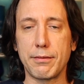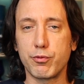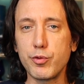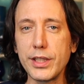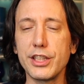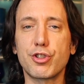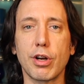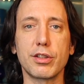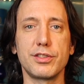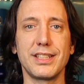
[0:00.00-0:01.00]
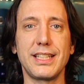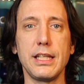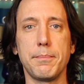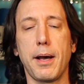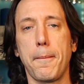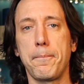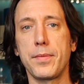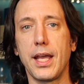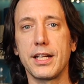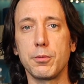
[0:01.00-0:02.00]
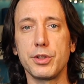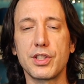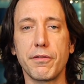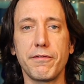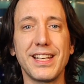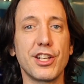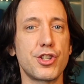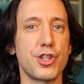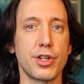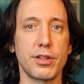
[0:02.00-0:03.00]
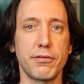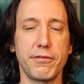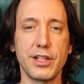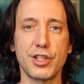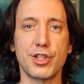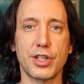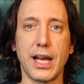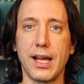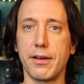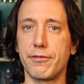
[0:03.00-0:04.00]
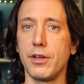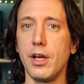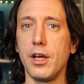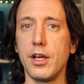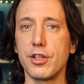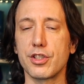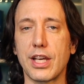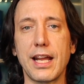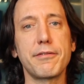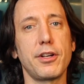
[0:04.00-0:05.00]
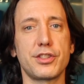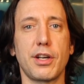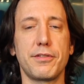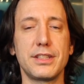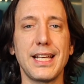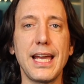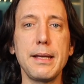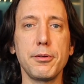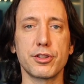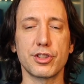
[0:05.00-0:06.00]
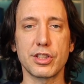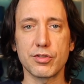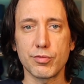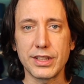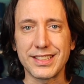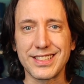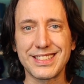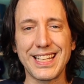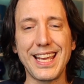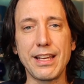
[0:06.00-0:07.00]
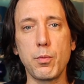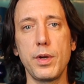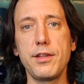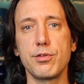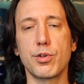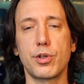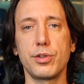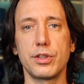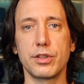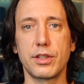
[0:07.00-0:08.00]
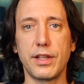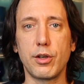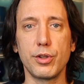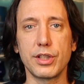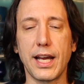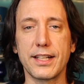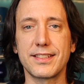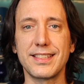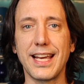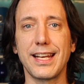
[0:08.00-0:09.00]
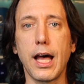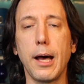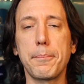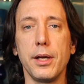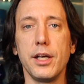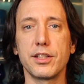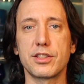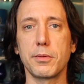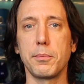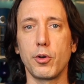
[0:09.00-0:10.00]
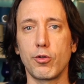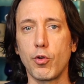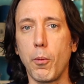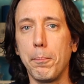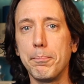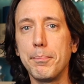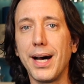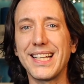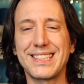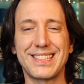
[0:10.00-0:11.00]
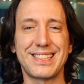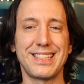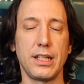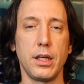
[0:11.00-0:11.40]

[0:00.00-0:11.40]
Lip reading: really struggled to keep up, and it was the finish. The finish kind of falls off a table and just doesn't really stay with you, so they couldn't kind of stand up to some of the more robust